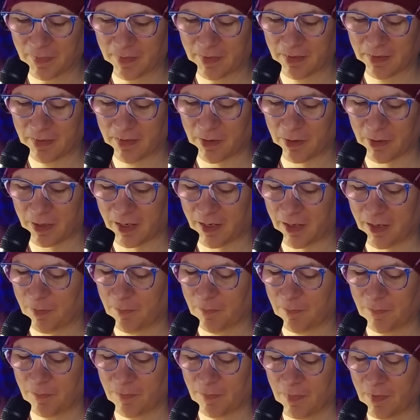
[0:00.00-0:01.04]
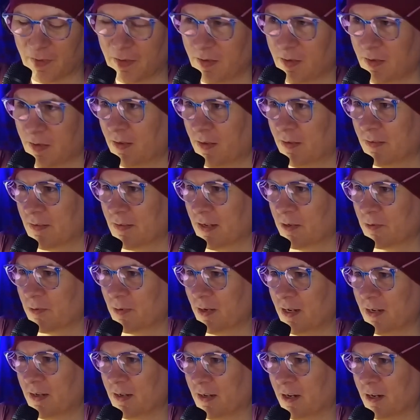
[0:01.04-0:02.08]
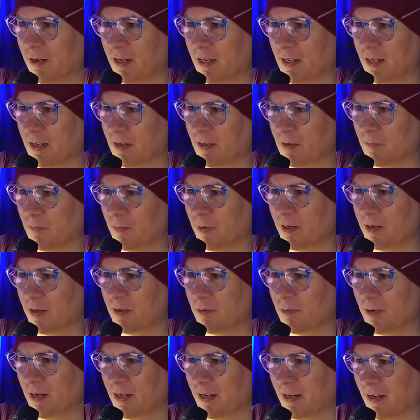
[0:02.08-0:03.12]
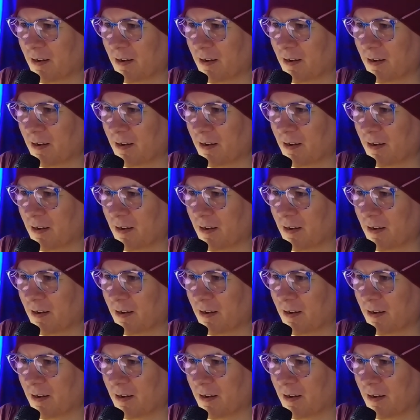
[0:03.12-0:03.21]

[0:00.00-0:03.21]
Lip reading: Okay. / raid Ariella. We're going to raid Ari